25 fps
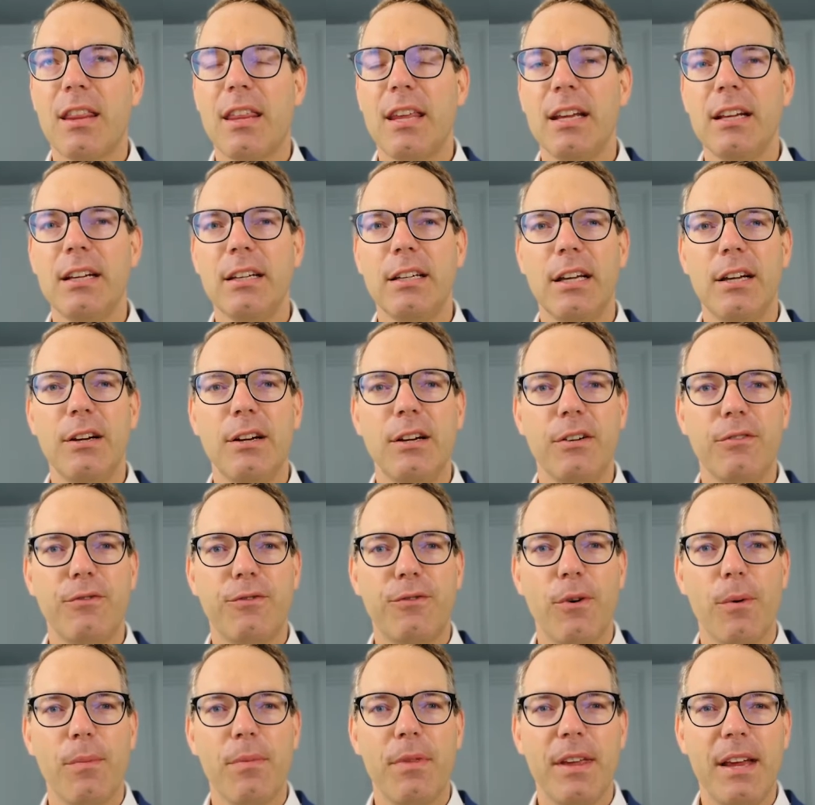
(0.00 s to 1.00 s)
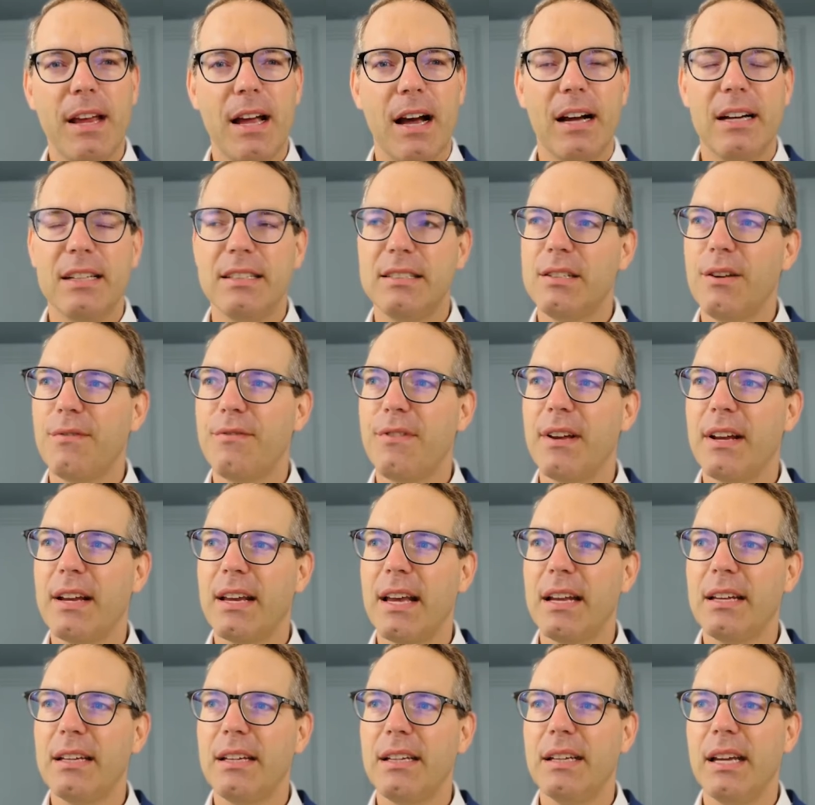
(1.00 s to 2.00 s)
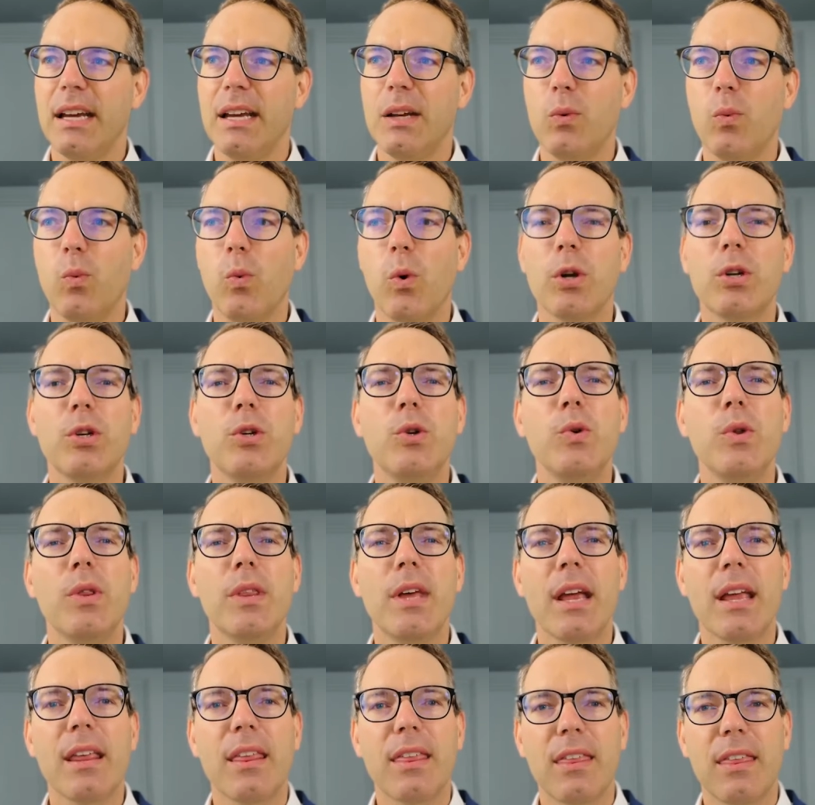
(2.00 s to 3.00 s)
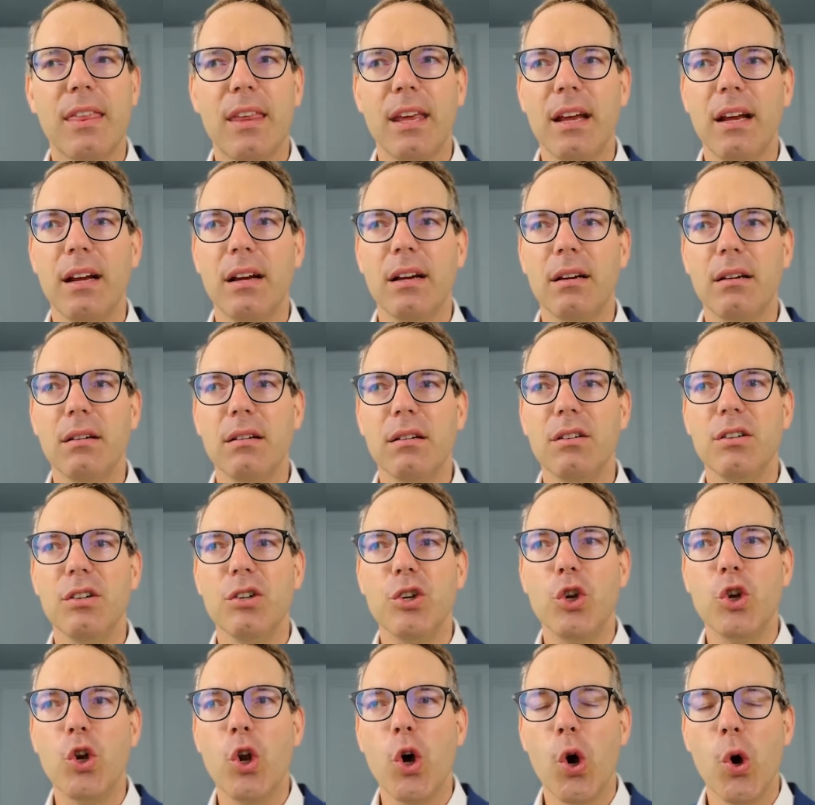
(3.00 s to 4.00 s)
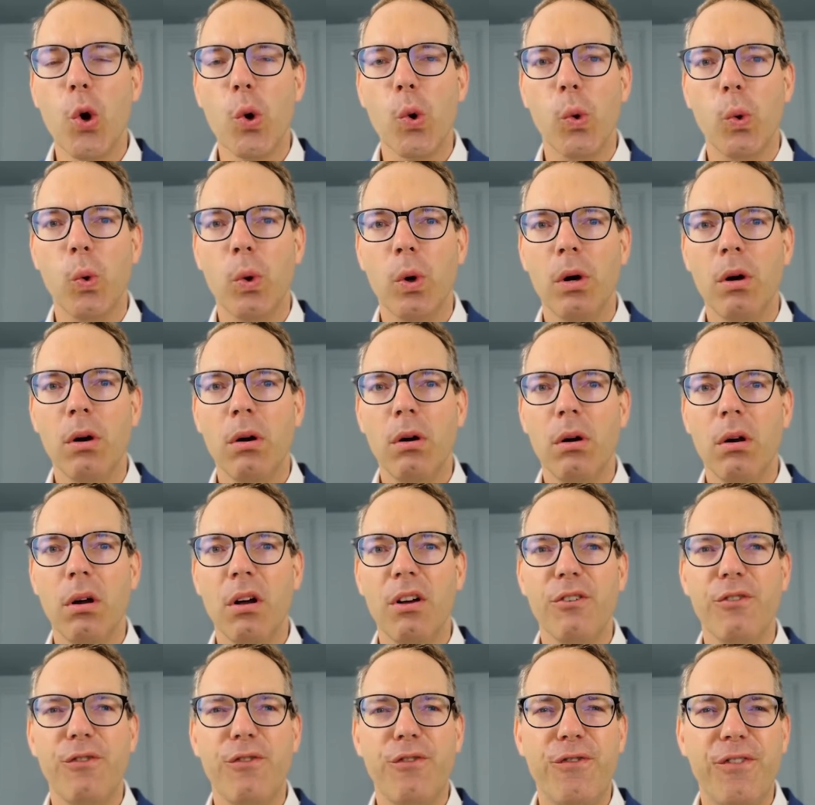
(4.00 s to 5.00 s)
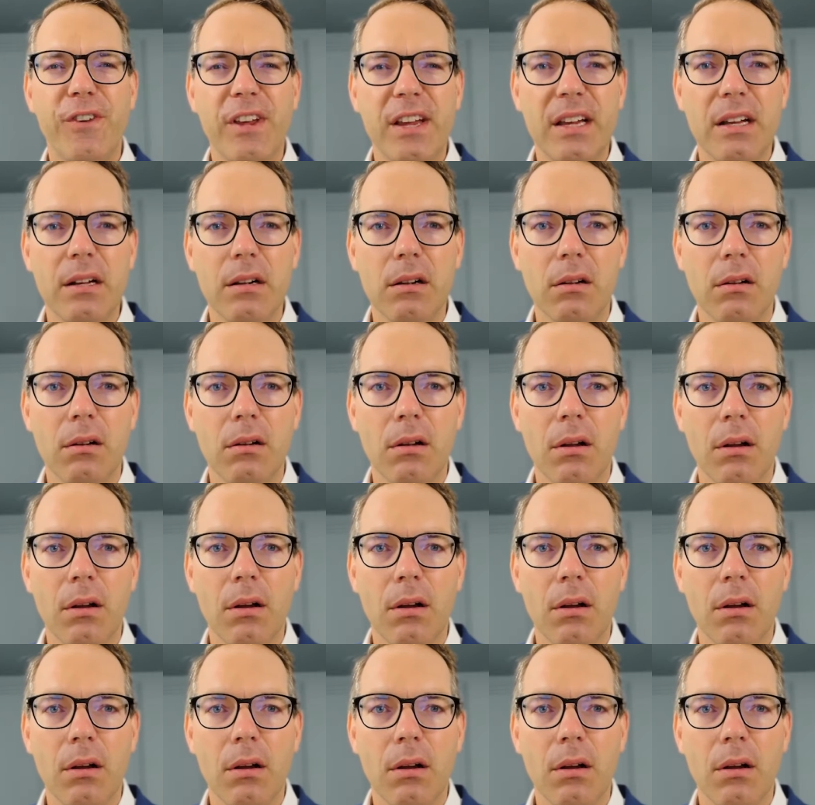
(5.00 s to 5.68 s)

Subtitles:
thinking from the eyes of the candidate. What do they think, know, feel?